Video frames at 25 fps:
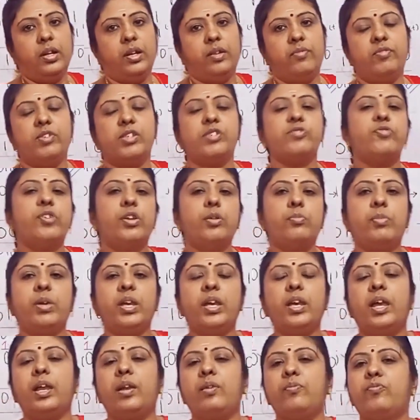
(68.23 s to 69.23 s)
which will
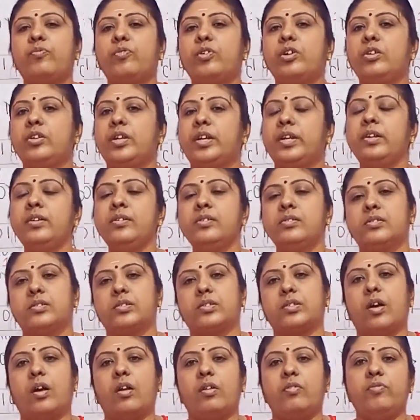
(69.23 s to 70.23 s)
be helpful in
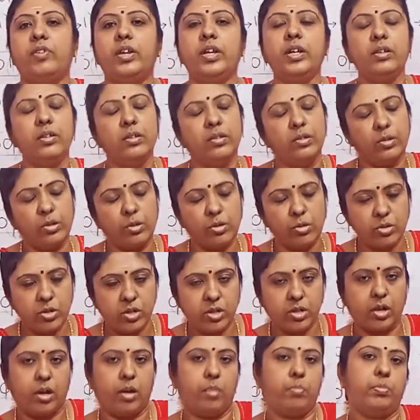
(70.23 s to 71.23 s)
solving
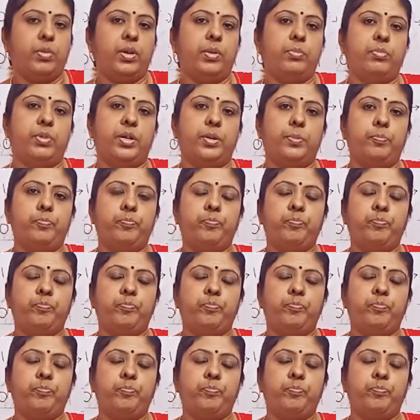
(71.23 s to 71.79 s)
2's complement.